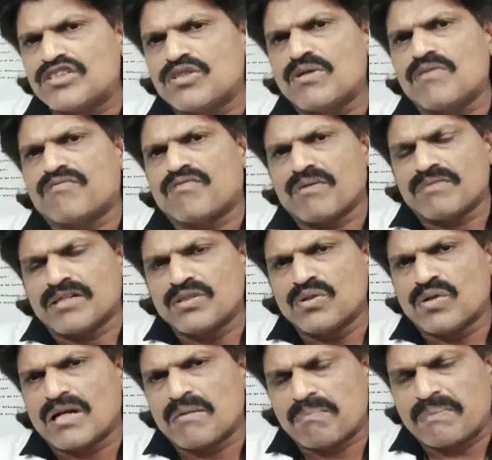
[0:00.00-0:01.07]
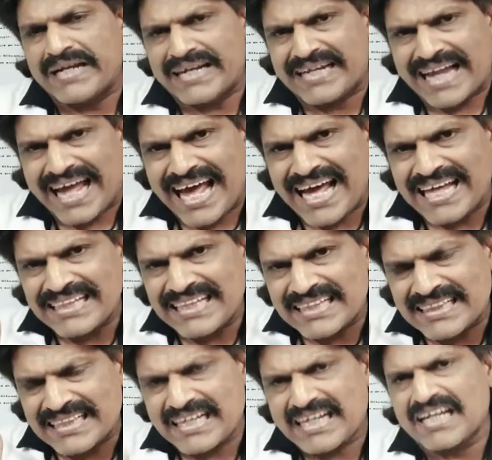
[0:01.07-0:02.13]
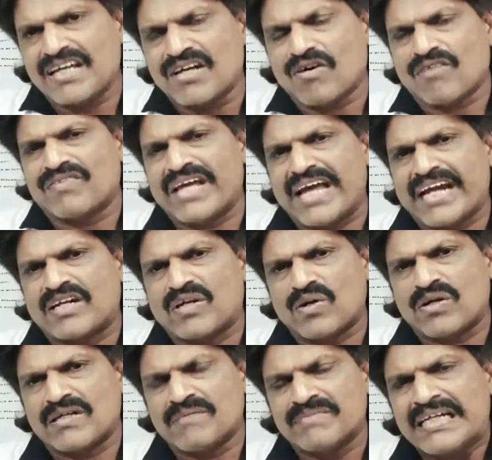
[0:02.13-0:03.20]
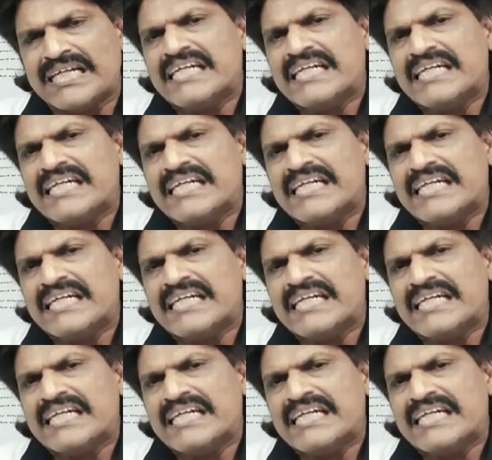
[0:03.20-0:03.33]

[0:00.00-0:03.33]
tube from the neural plate and the thickening of the ectoderm